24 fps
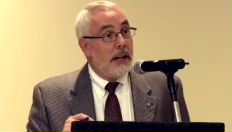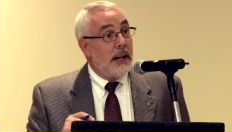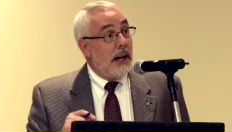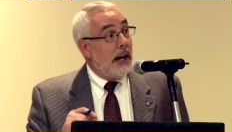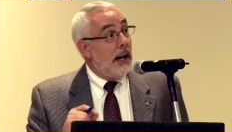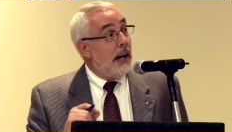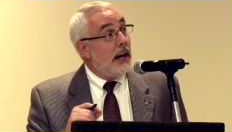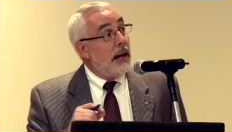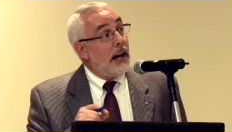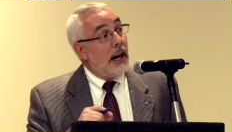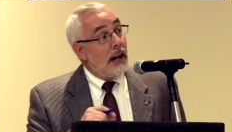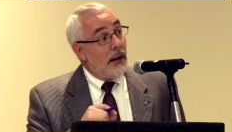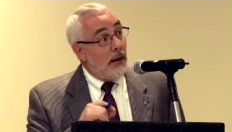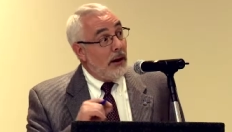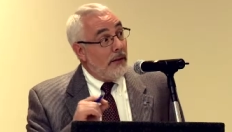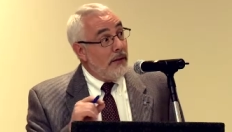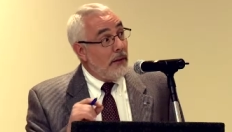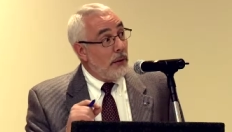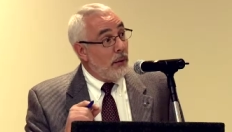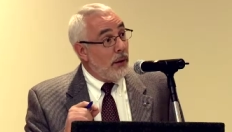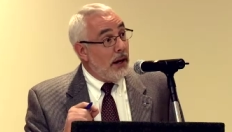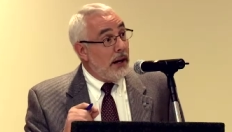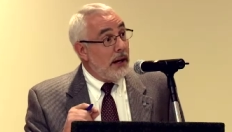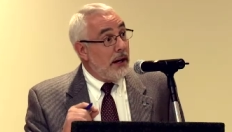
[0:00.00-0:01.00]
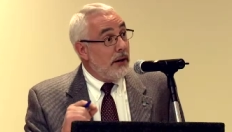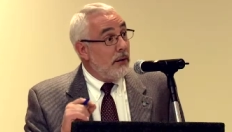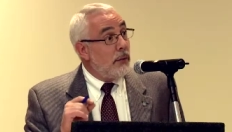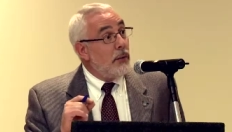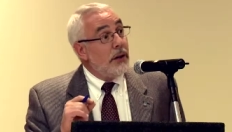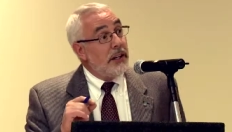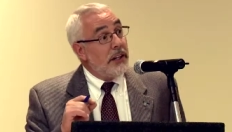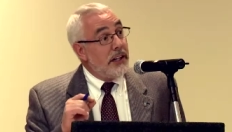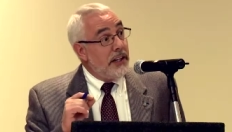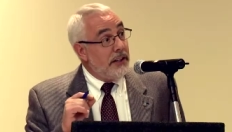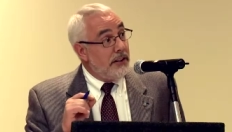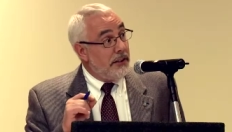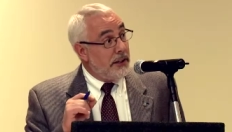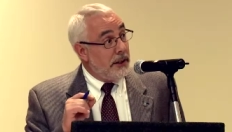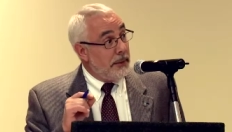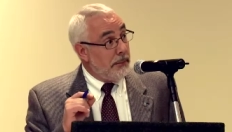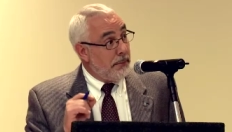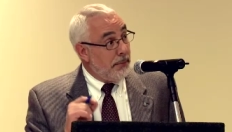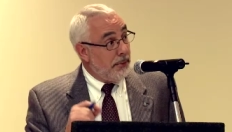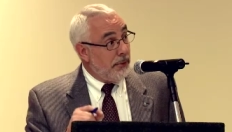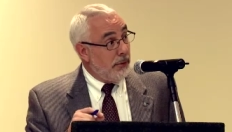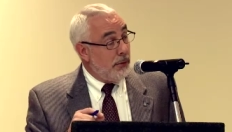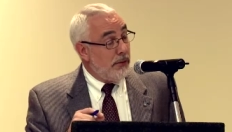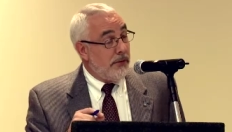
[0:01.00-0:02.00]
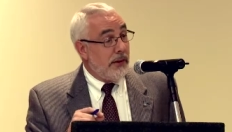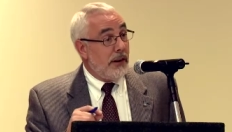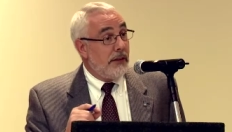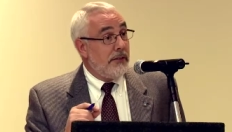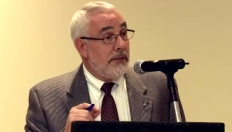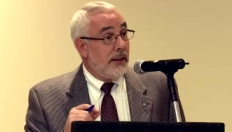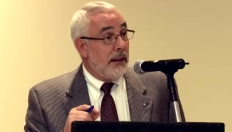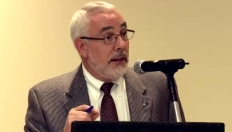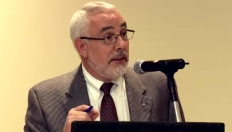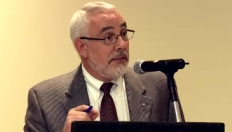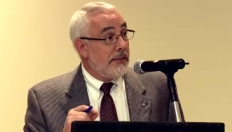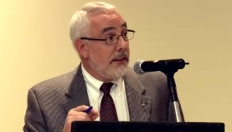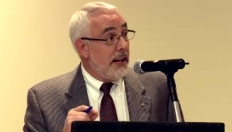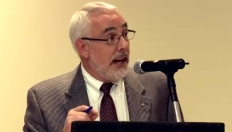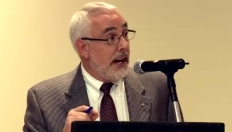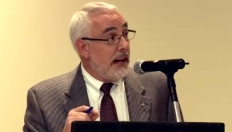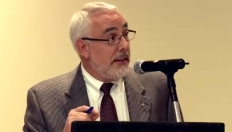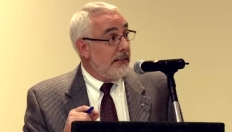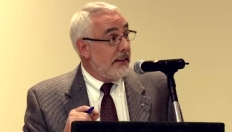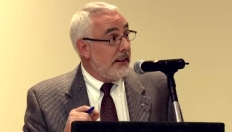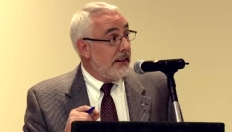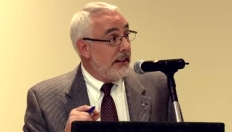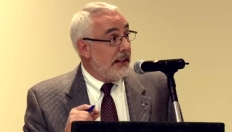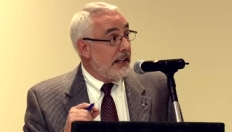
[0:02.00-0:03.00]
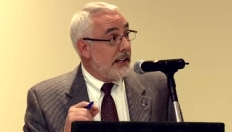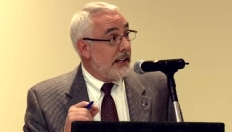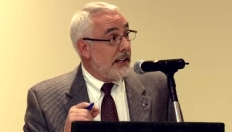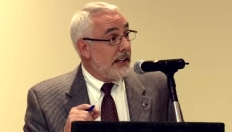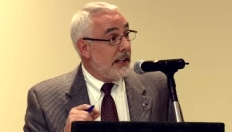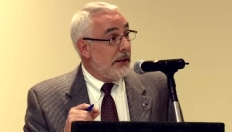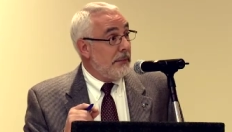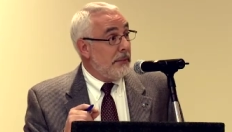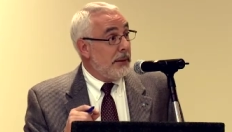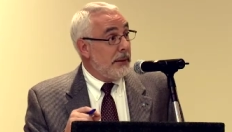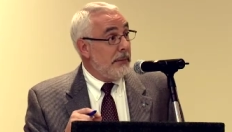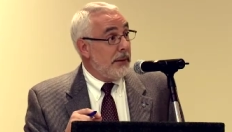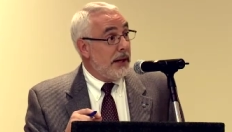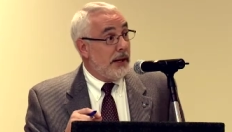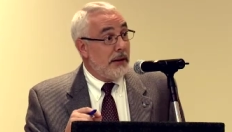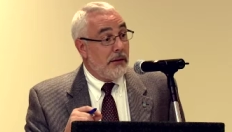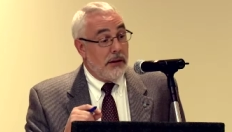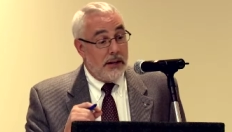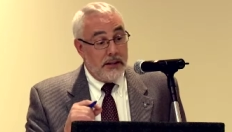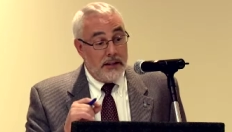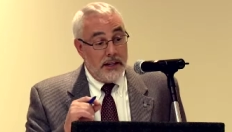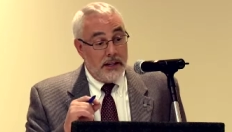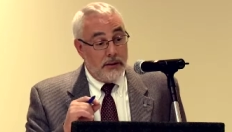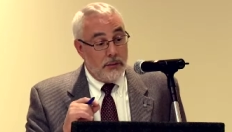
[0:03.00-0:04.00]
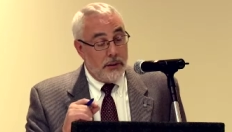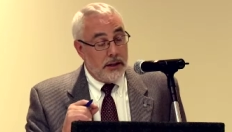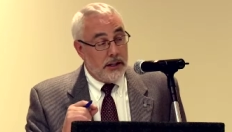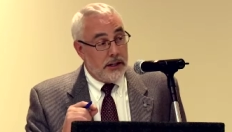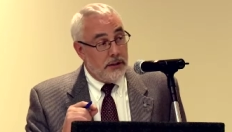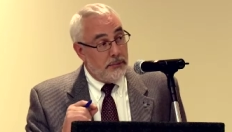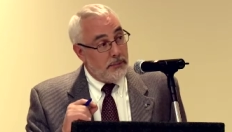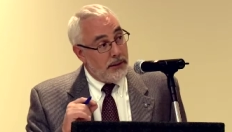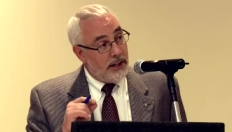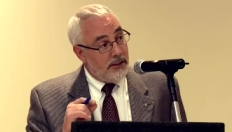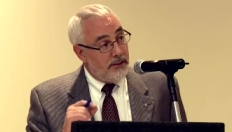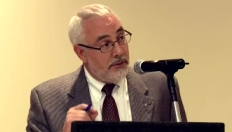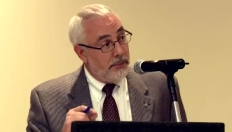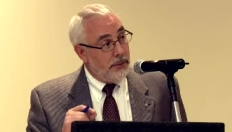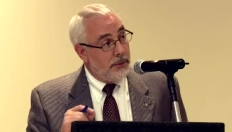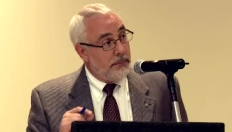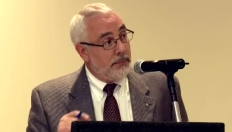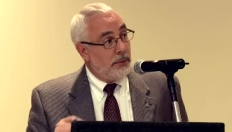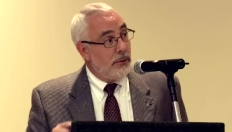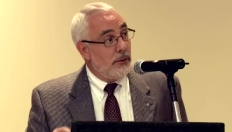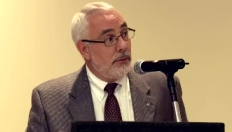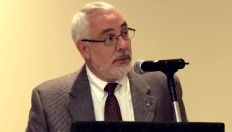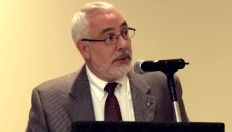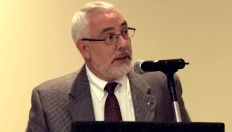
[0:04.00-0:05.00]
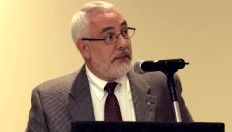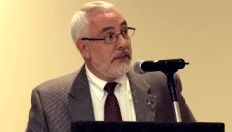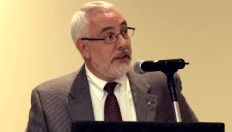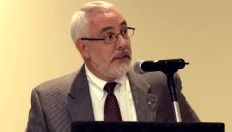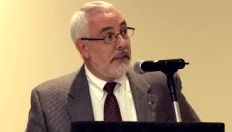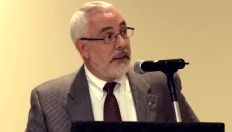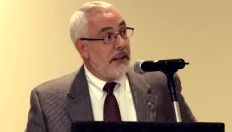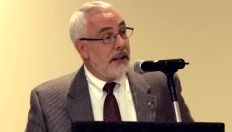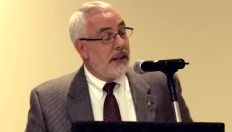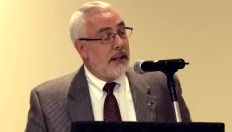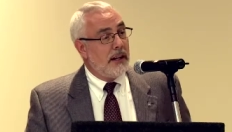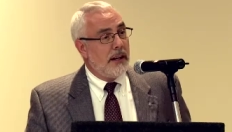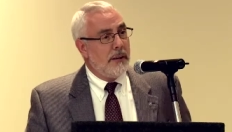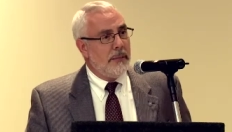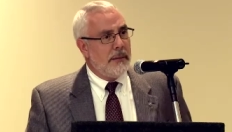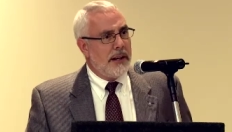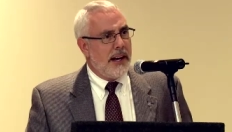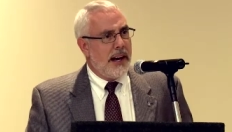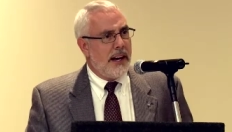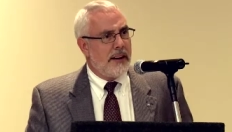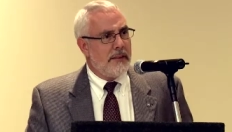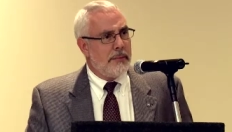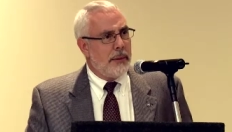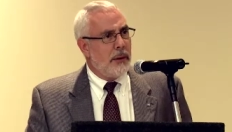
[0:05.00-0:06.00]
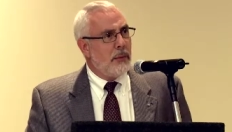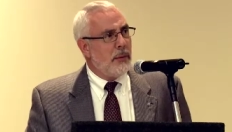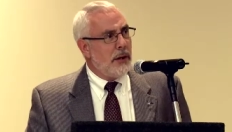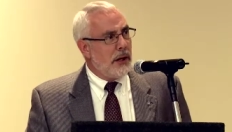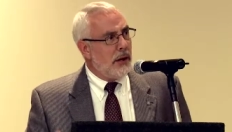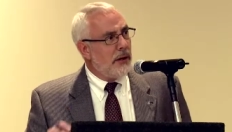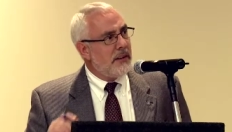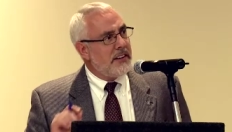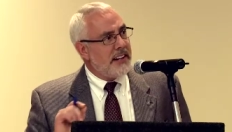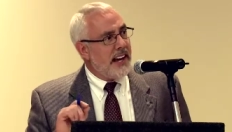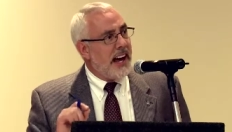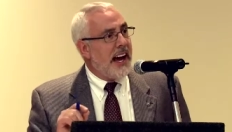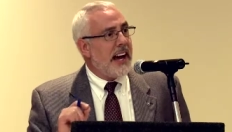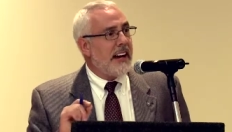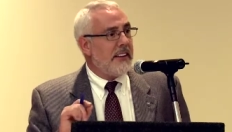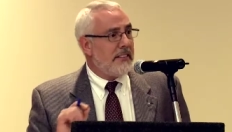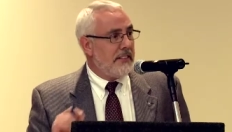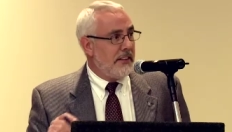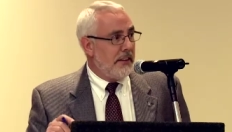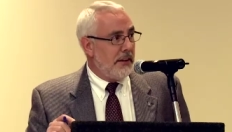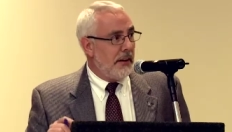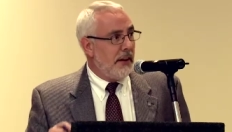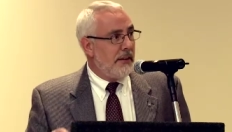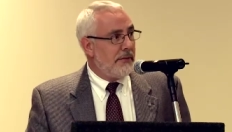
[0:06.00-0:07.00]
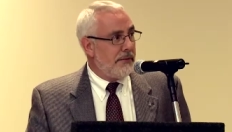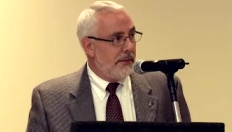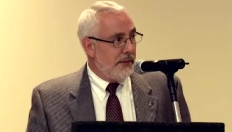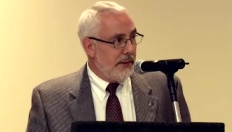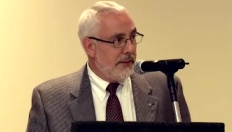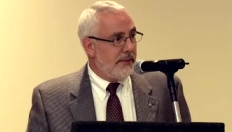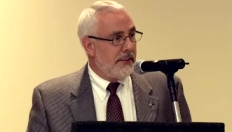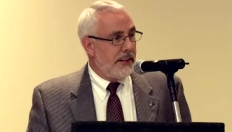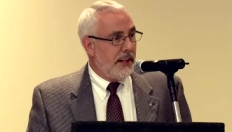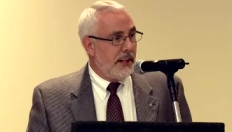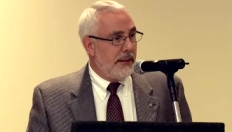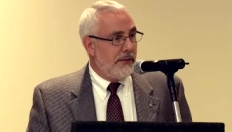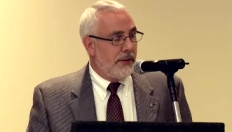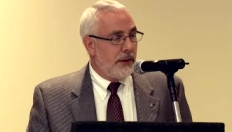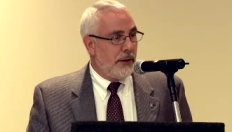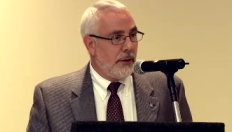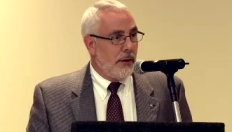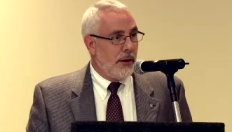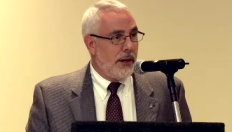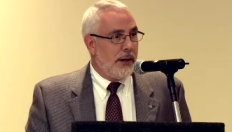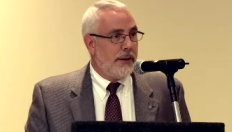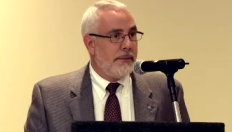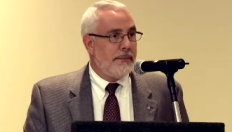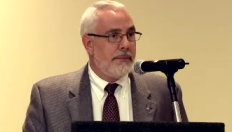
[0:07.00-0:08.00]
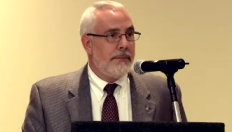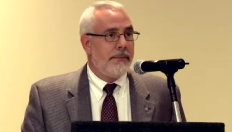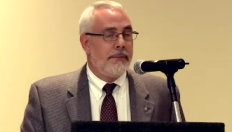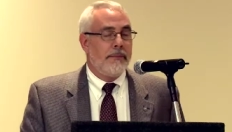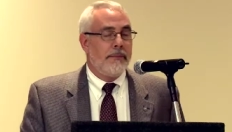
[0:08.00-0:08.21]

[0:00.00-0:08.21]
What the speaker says: Along the way, we need to improve our sales tax. I think it can be better. I think we can make some improvements in the income tax. But we are taxed enough in the state of Illinois.